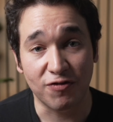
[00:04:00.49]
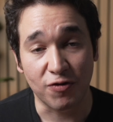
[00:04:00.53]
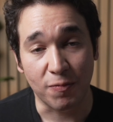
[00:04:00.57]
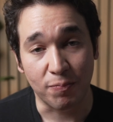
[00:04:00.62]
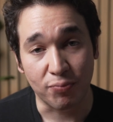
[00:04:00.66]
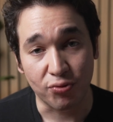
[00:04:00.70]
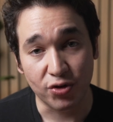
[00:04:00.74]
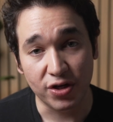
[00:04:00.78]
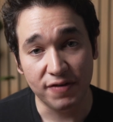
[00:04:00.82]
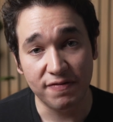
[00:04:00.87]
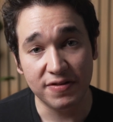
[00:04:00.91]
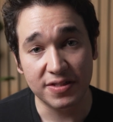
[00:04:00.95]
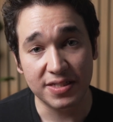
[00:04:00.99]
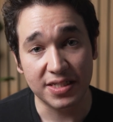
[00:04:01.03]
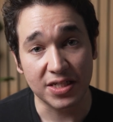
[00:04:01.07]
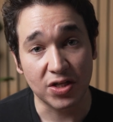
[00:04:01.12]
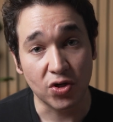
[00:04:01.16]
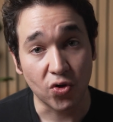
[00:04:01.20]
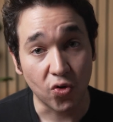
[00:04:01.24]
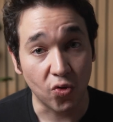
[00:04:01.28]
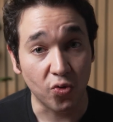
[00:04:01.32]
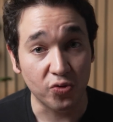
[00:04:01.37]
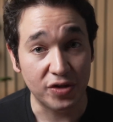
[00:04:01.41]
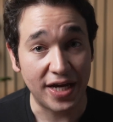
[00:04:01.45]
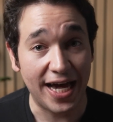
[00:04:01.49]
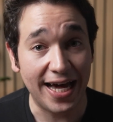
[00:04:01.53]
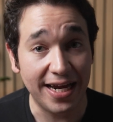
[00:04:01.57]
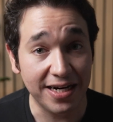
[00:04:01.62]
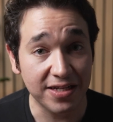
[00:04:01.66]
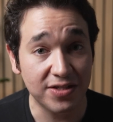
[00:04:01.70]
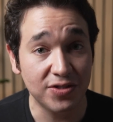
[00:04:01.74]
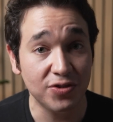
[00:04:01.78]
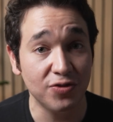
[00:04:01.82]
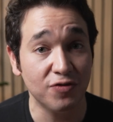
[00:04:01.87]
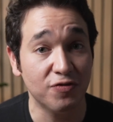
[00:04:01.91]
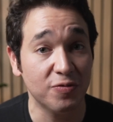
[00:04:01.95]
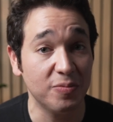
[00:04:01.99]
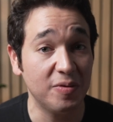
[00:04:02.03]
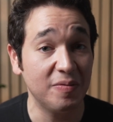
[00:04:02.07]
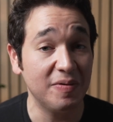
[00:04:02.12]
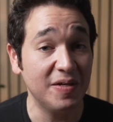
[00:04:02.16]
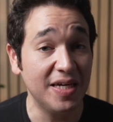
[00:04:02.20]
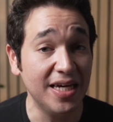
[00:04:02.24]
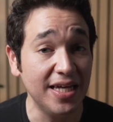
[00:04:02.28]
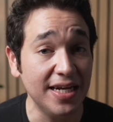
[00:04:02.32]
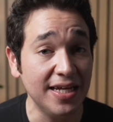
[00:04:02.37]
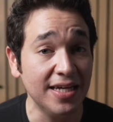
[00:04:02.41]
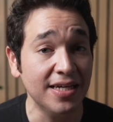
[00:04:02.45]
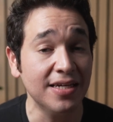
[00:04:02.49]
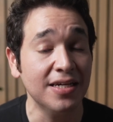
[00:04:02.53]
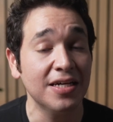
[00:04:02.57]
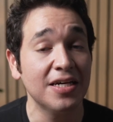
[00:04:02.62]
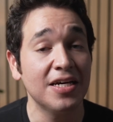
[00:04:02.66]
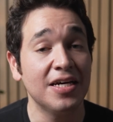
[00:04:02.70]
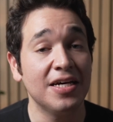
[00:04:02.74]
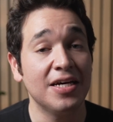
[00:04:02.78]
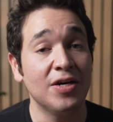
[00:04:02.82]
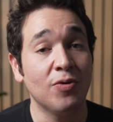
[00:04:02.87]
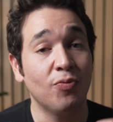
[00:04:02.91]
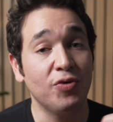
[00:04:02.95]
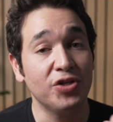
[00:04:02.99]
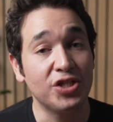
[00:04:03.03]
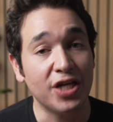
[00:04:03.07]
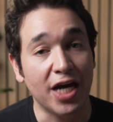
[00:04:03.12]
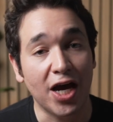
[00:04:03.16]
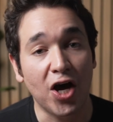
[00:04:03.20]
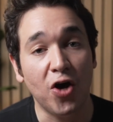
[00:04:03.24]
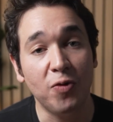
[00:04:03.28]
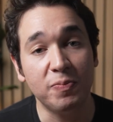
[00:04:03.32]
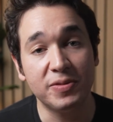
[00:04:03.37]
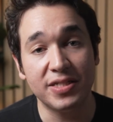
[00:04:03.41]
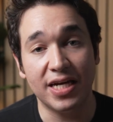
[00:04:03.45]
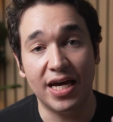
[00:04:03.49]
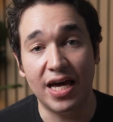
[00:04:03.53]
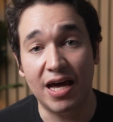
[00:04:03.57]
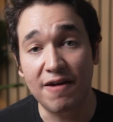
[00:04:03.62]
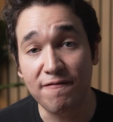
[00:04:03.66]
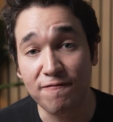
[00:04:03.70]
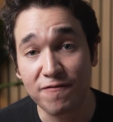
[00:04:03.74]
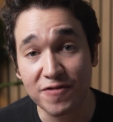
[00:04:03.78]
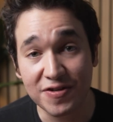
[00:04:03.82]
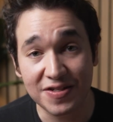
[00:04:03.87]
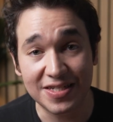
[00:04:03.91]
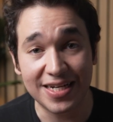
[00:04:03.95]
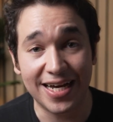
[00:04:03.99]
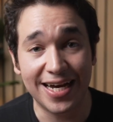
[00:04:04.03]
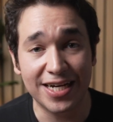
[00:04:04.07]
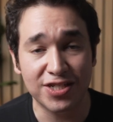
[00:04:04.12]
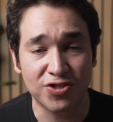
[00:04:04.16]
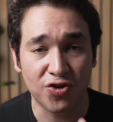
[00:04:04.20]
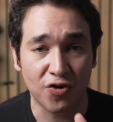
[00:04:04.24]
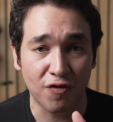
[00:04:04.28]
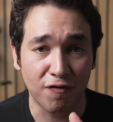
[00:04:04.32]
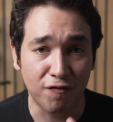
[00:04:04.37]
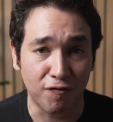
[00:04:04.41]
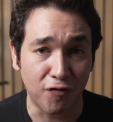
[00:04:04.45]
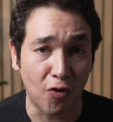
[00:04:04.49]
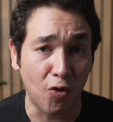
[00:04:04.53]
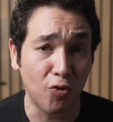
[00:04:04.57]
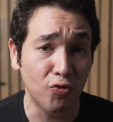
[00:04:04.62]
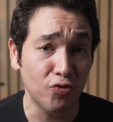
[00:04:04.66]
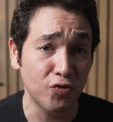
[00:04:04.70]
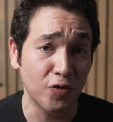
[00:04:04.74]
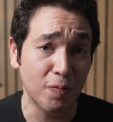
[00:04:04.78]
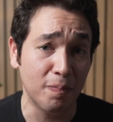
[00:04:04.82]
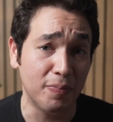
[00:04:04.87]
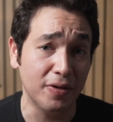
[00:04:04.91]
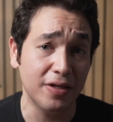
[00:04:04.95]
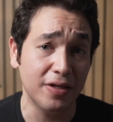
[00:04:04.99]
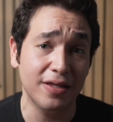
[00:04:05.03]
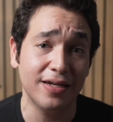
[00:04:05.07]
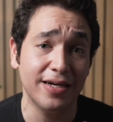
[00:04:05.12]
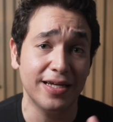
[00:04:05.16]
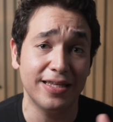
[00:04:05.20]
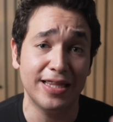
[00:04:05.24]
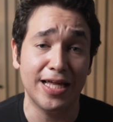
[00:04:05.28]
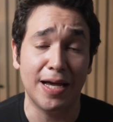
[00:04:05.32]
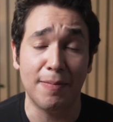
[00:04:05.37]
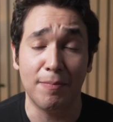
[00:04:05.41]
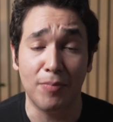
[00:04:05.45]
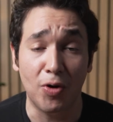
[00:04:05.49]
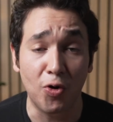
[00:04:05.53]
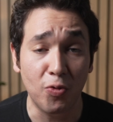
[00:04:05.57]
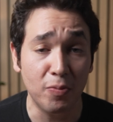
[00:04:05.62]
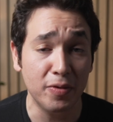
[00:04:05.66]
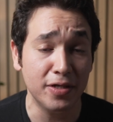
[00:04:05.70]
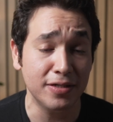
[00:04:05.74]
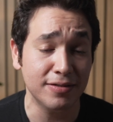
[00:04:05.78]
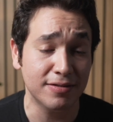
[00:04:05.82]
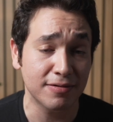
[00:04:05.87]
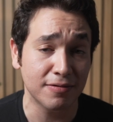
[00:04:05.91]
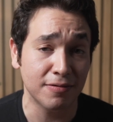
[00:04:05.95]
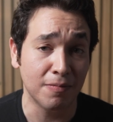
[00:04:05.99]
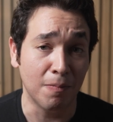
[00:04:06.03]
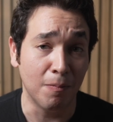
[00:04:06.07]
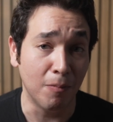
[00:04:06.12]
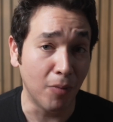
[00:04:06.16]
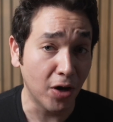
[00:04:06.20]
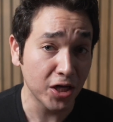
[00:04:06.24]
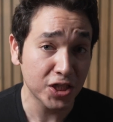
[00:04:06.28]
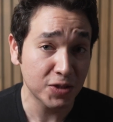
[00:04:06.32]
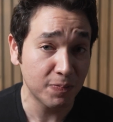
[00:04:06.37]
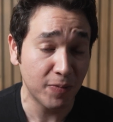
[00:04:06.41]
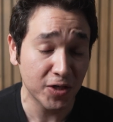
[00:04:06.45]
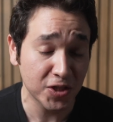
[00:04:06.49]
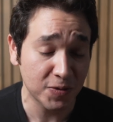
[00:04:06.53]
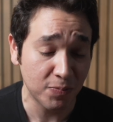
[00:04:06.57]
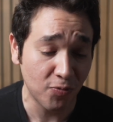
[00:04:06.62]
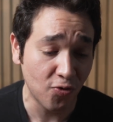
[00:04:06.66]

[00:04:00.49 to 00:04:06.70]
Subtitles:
of her previously cold attitude from the beginning, which helped to emphasize her vulnerability in that moment much, much